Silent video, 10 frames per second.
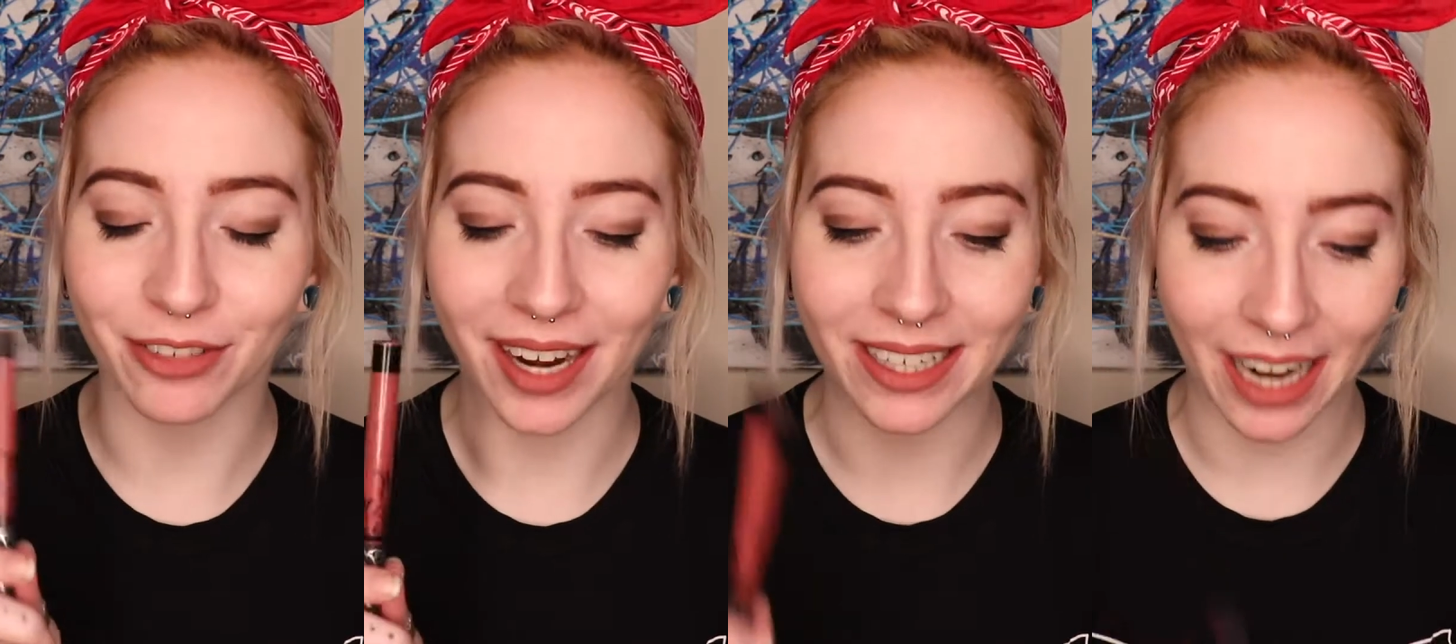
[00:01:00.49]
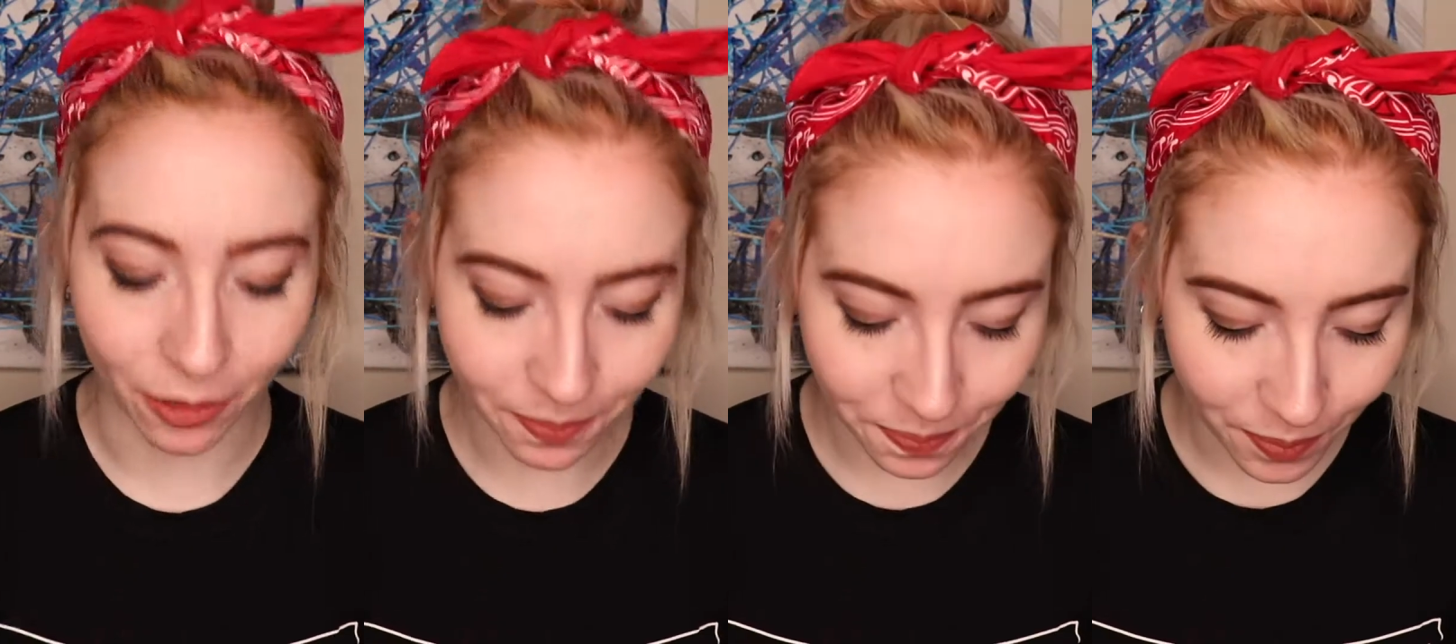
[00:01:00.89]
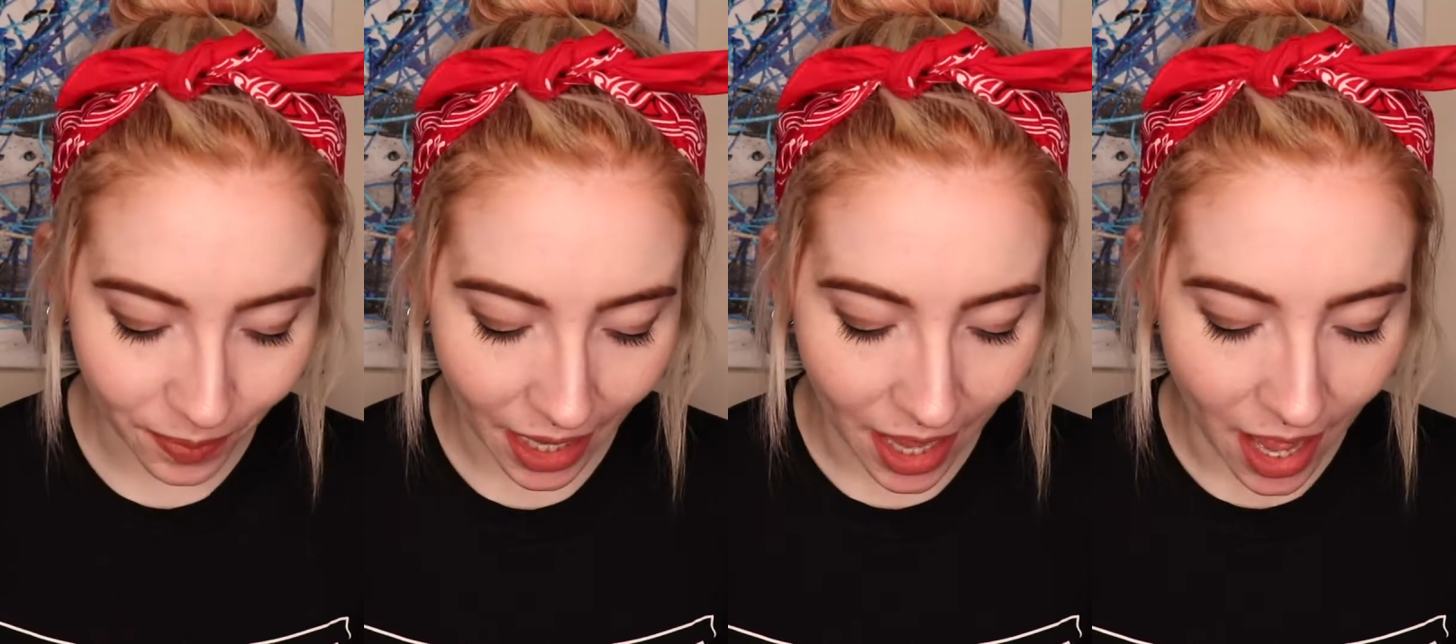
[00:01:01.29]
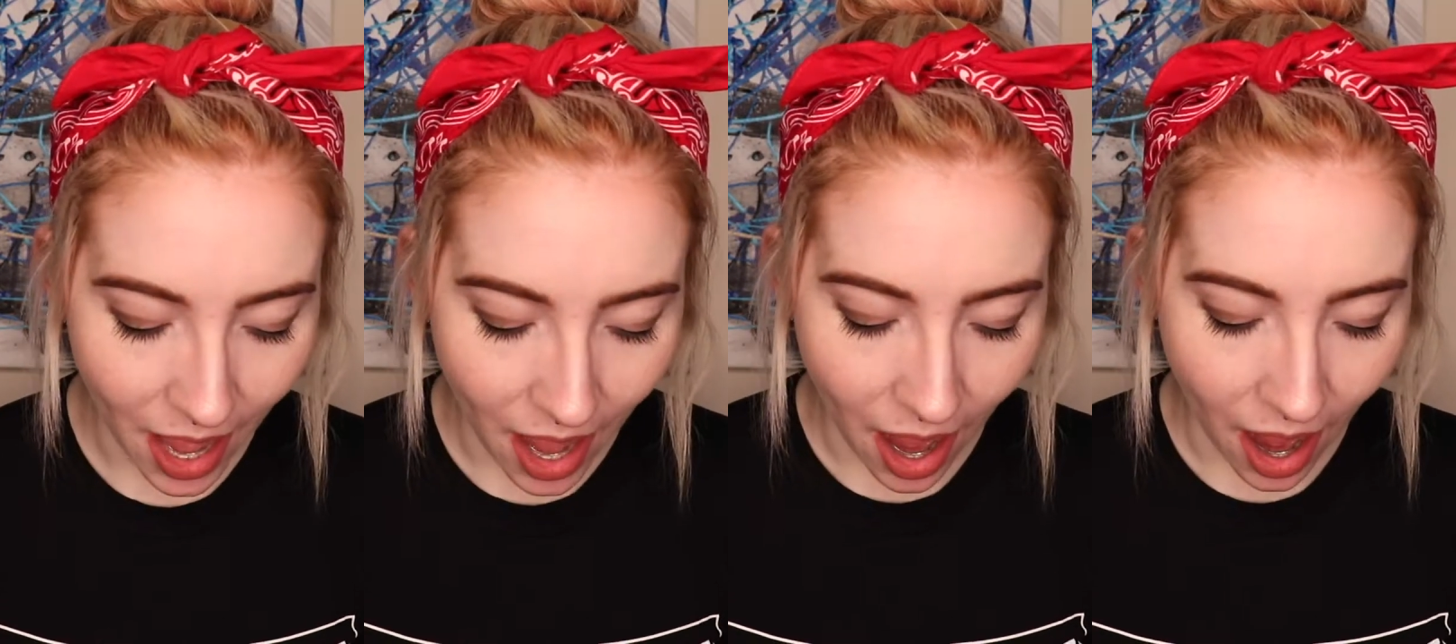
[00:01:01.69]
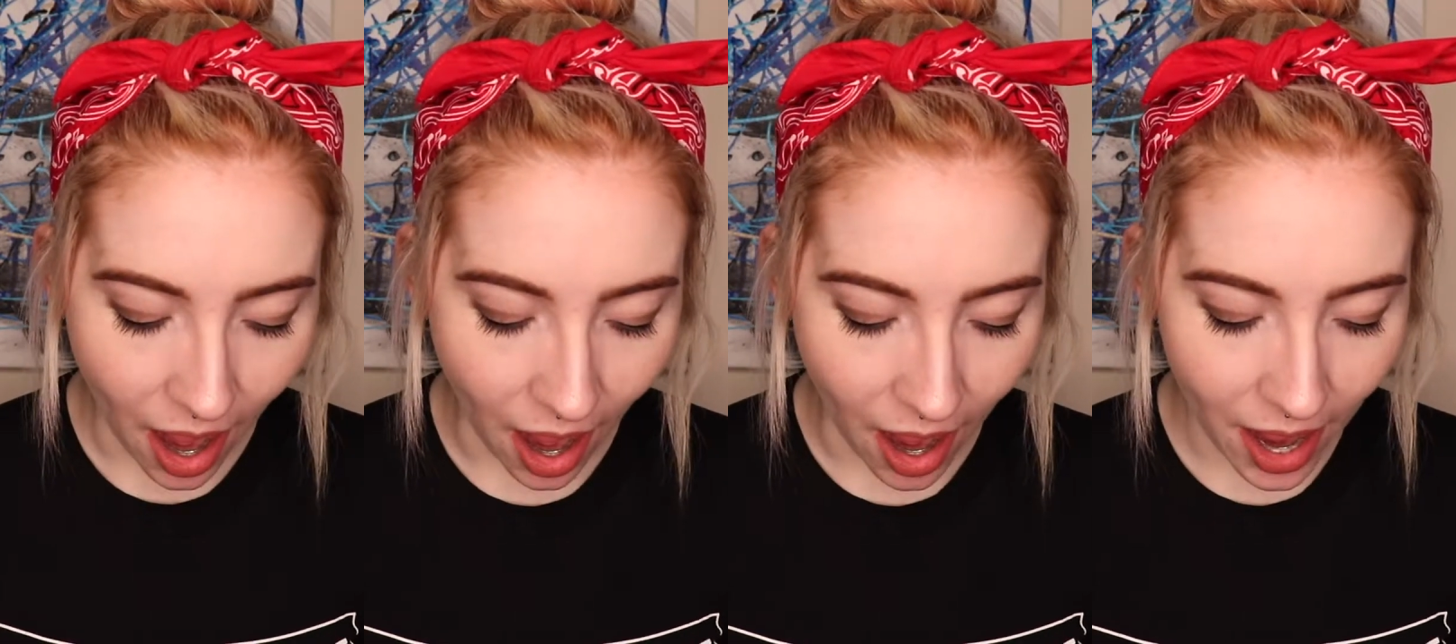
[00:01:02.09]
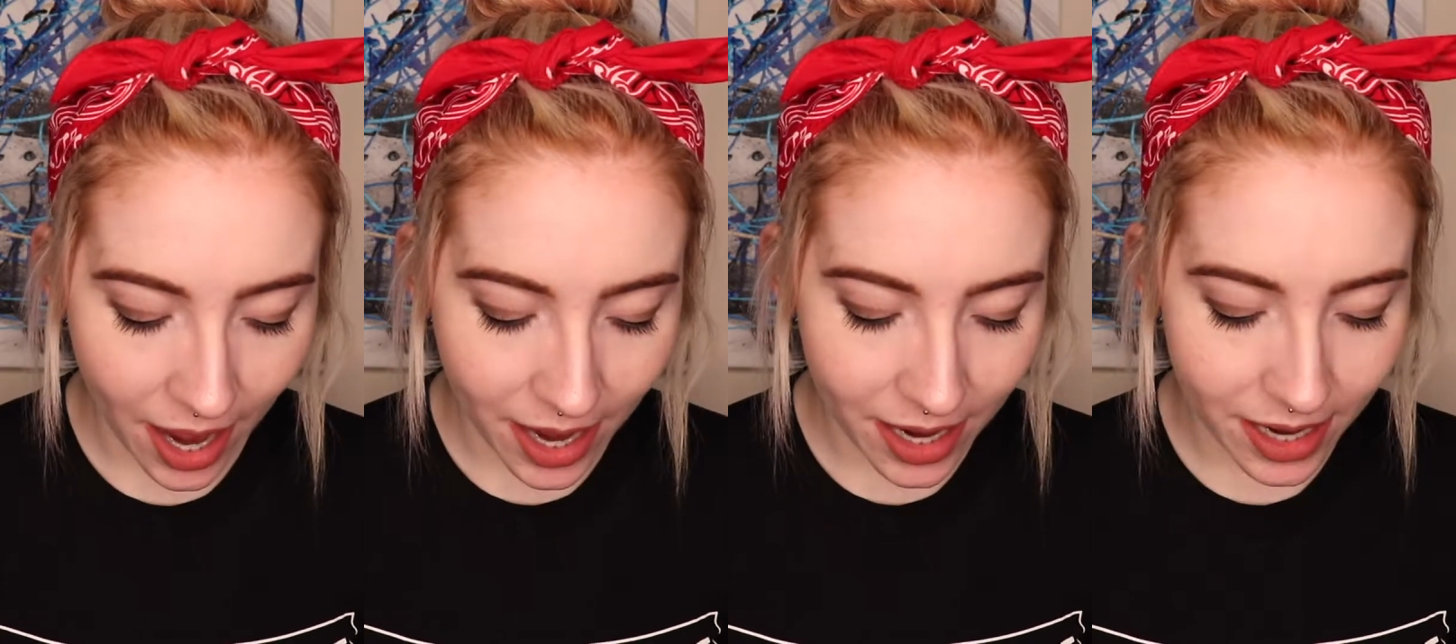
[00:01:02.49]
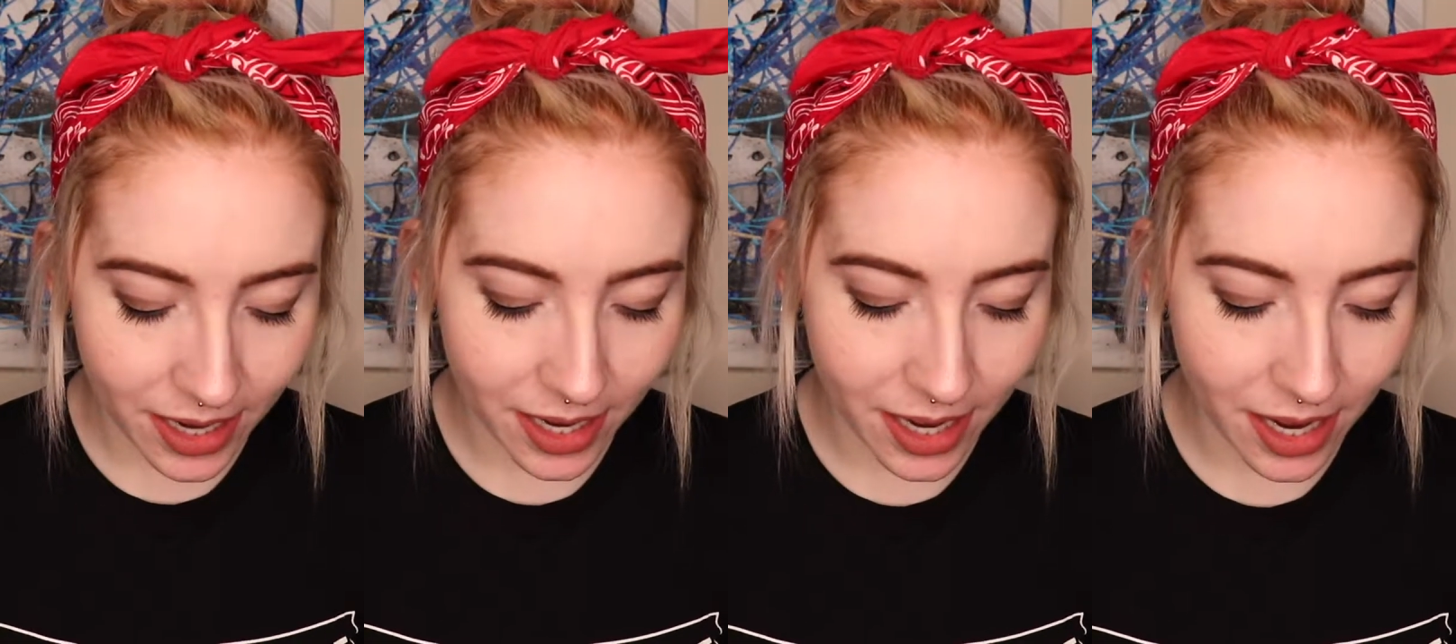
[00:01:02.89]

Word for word: right now. I